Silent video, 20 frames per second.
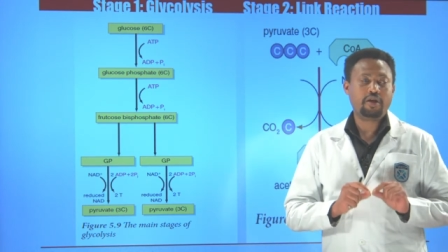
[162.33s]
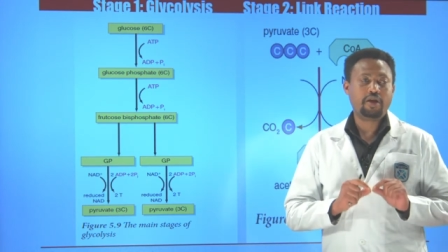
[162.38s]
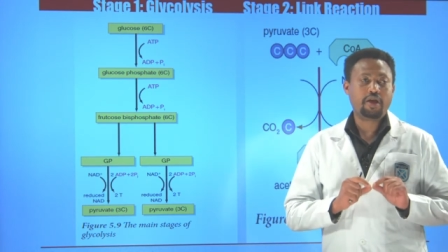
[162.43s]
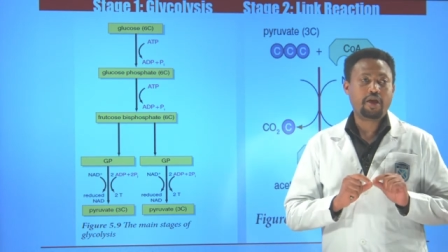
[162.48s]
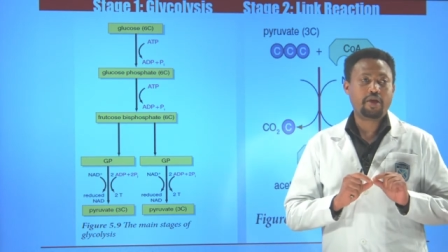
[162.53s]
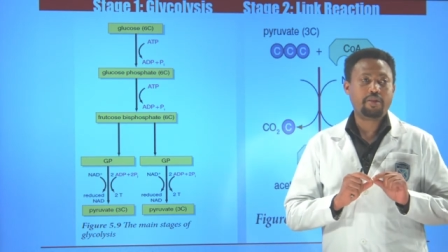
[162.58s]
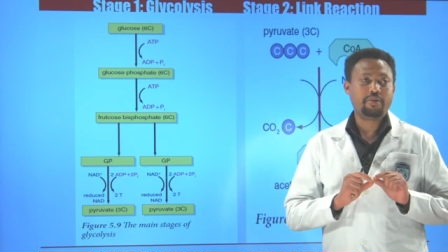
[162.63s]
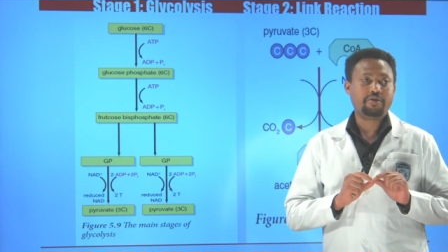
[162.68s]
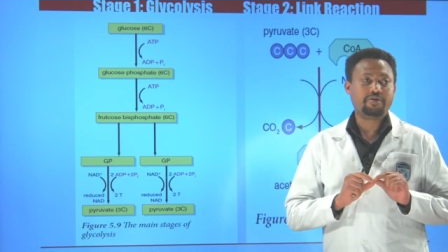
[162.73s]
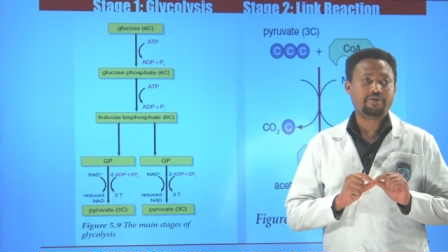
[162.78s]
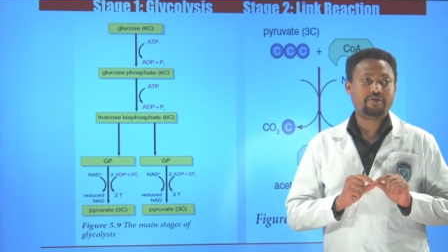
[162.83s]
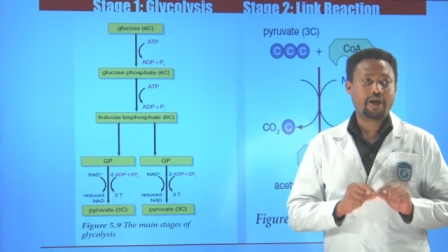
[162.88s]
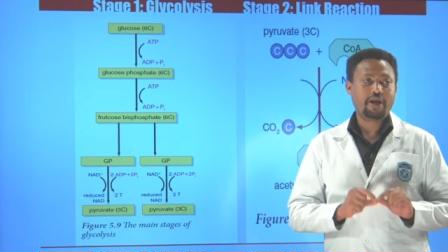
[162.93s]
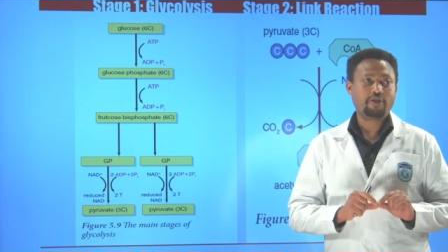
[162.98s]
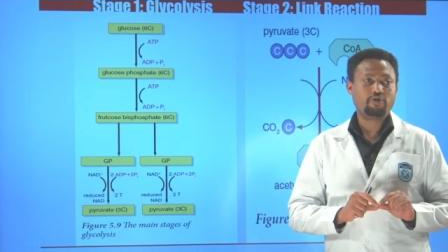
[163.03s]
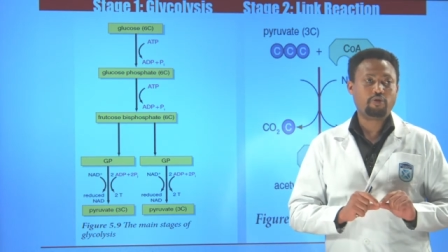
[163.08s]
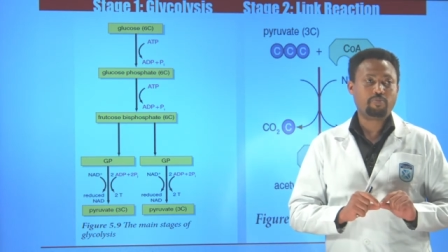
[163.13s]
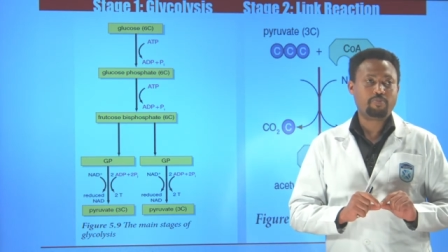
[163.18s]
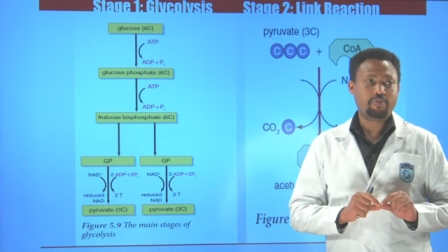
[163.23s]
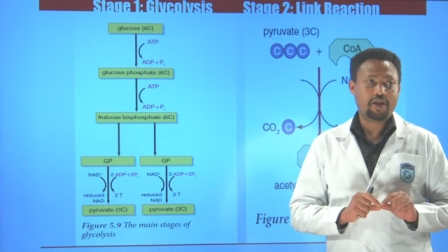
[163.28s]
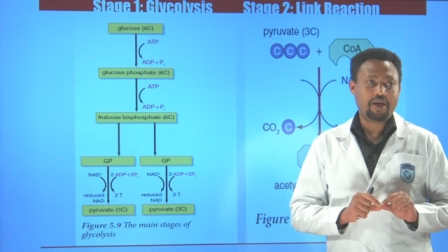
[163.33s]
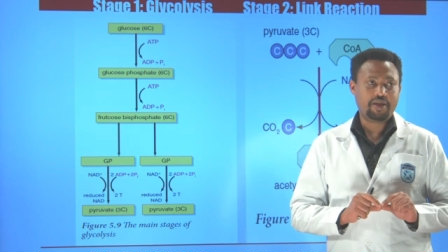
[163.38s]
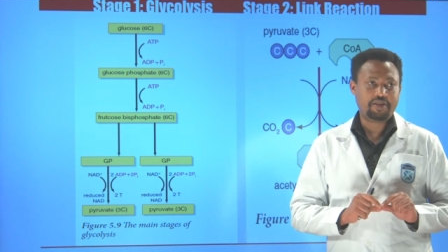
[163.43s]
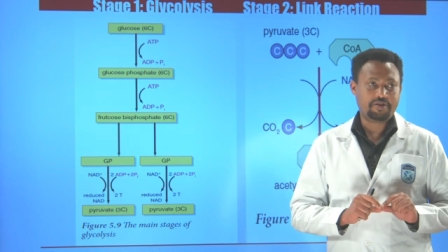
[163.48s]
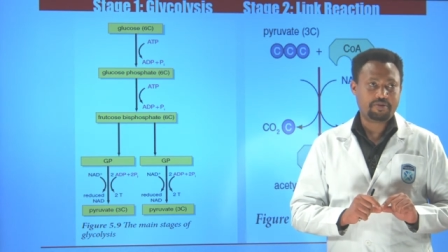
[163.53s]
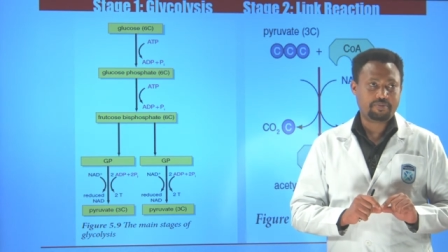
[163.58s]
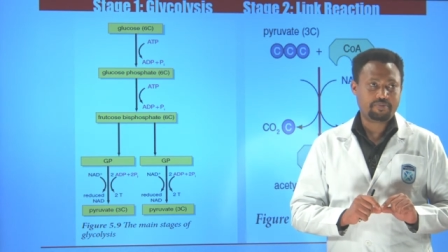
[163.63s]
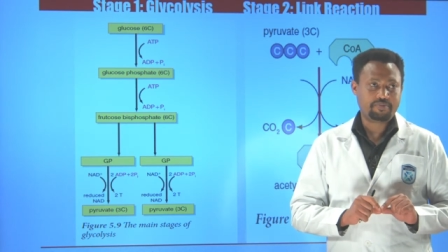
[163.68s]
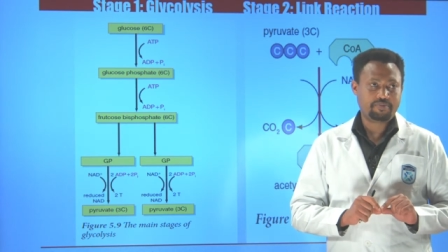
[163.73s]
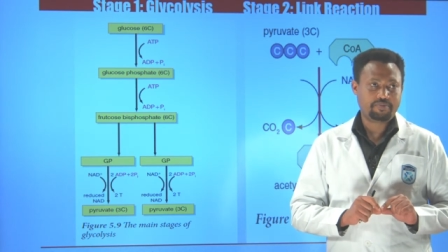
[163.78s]
in the
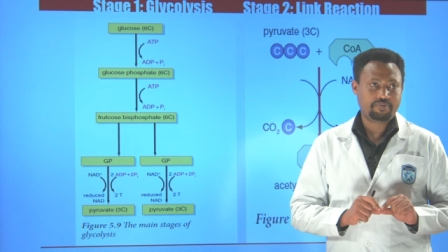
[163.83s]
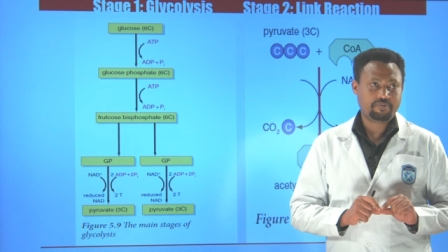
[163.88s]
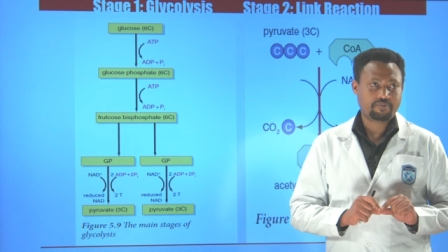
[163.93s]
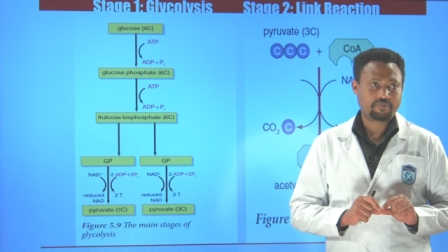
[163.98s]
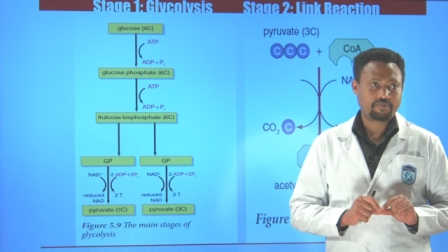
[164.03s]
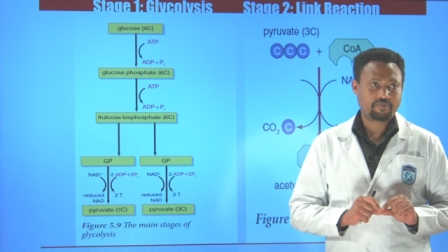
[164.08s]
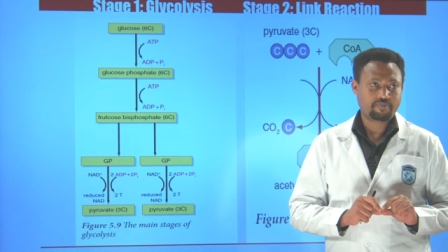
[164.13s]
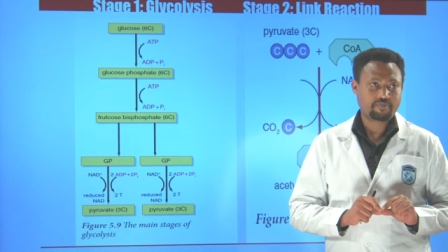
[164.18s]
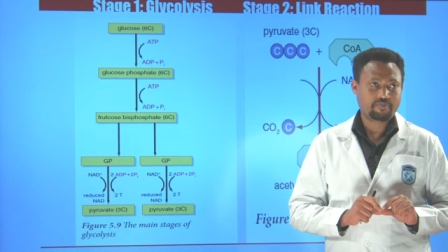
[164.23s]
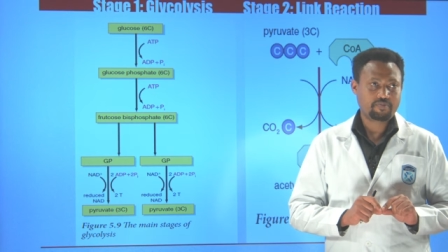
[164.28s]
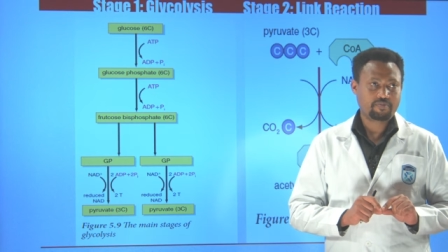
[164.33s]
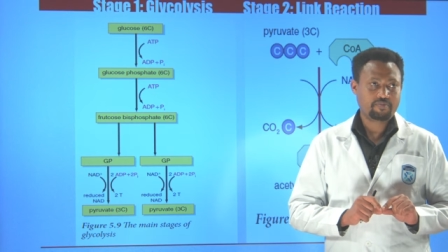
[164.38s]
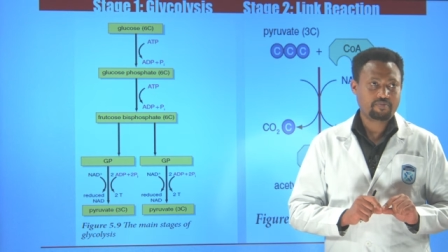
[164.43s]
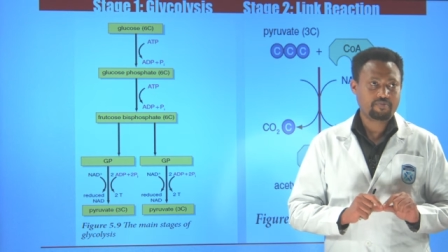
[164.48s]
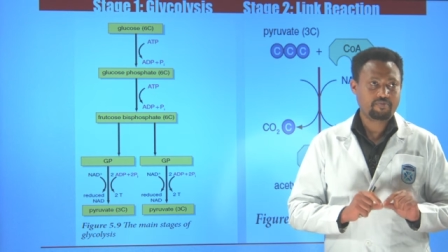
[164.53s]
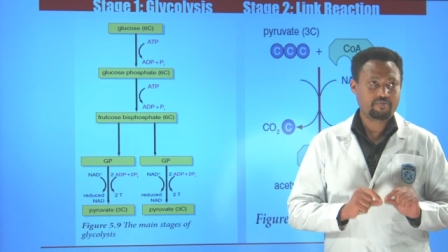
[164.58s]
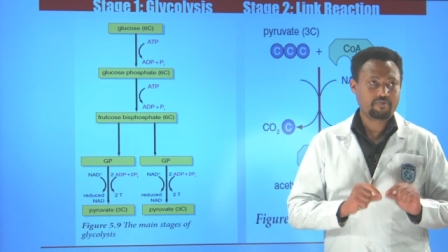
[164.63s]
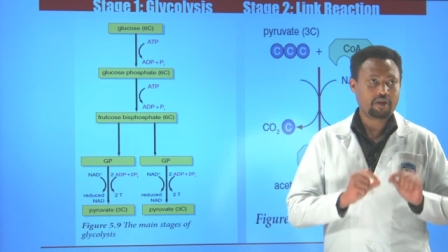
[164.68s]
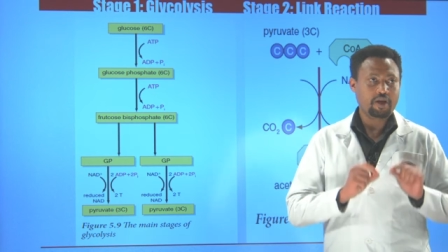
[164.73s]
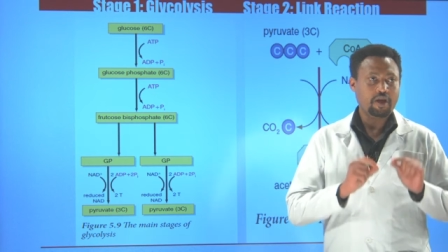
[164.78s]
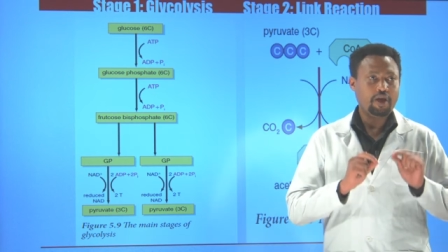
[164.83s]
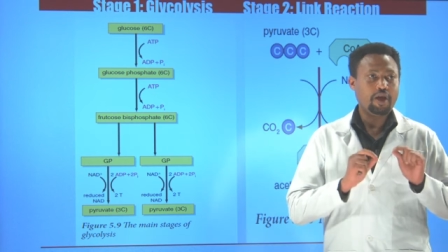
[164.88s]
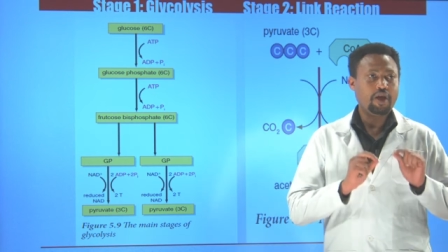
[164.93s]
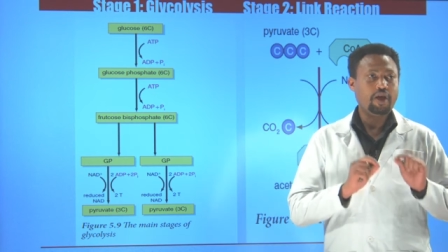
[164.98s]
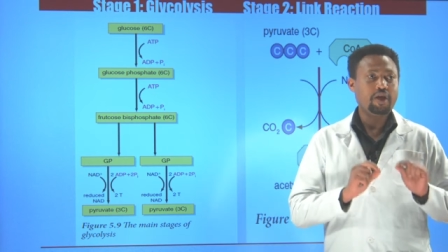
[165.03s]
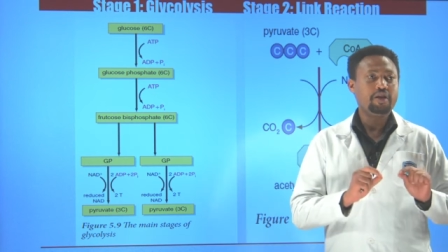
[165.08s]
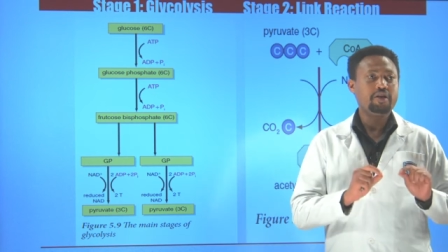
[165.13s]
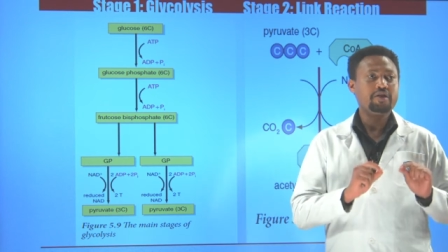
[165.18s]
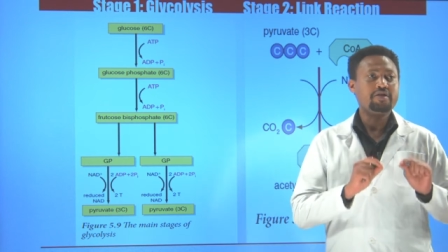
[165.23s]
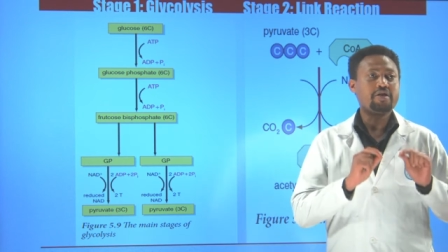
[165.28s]
cytoplasm.
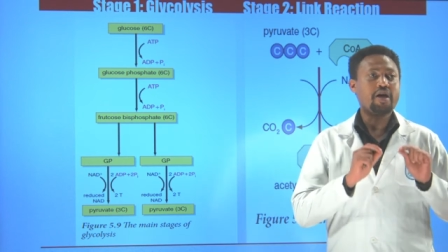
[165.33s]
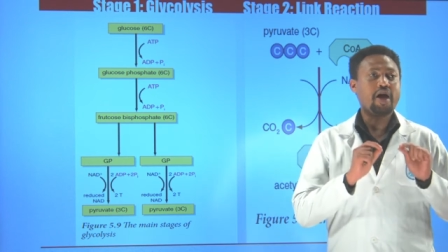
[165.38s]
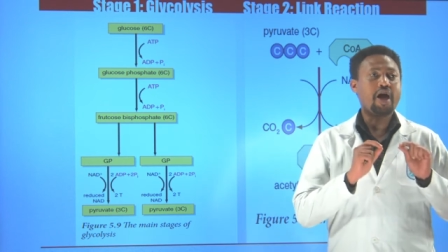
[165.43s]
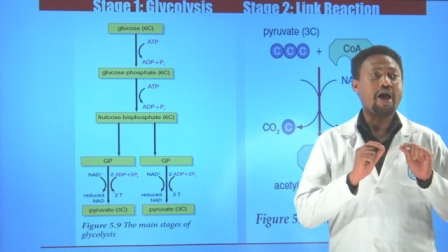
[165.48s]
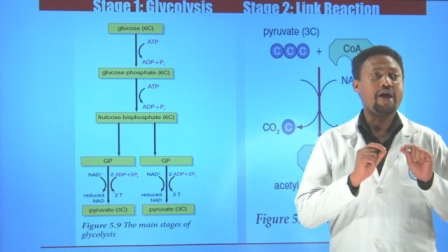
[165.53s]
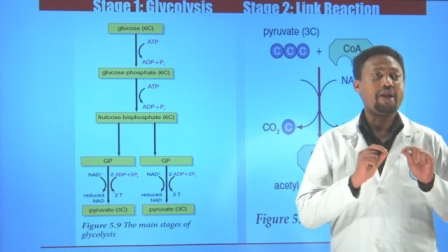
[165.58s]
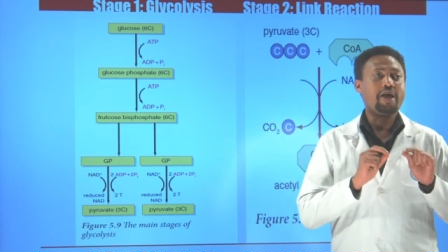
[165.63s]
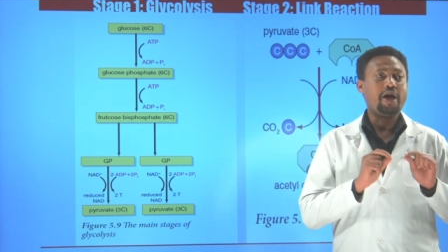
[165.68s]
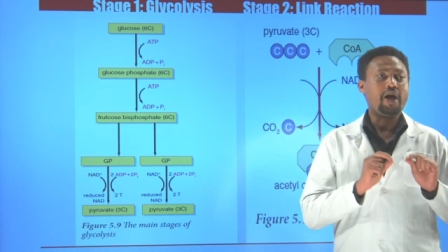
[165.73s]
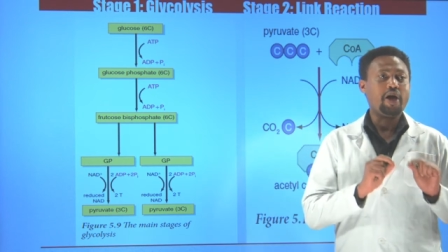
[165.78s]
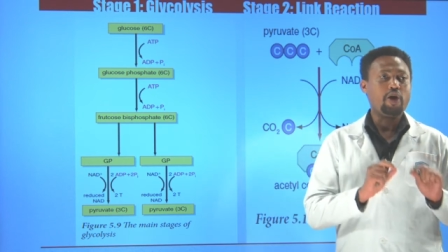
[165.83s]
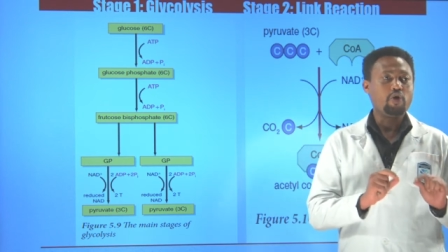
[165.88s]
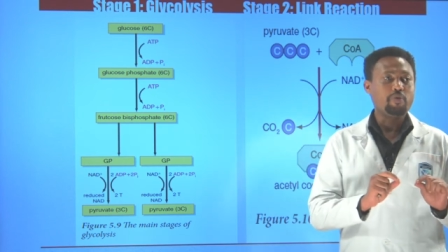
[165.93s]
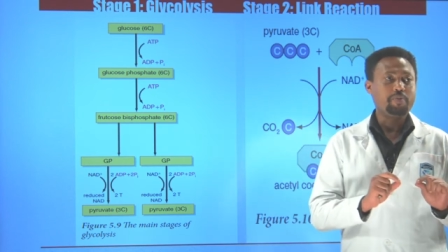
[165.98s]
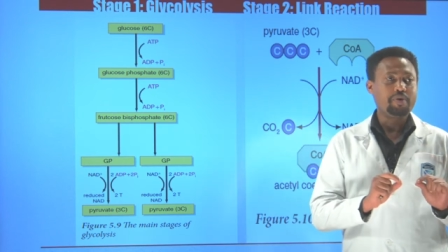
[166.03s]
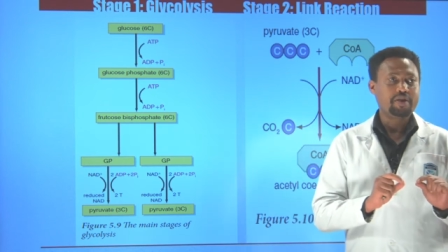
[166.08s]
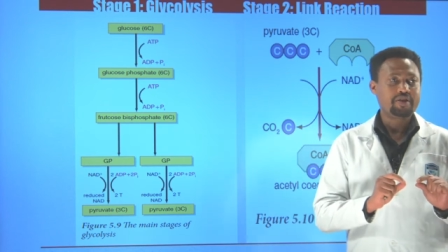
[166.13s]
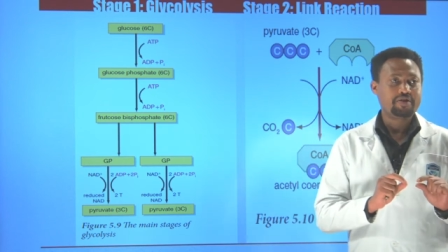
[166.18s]
It is an aerobic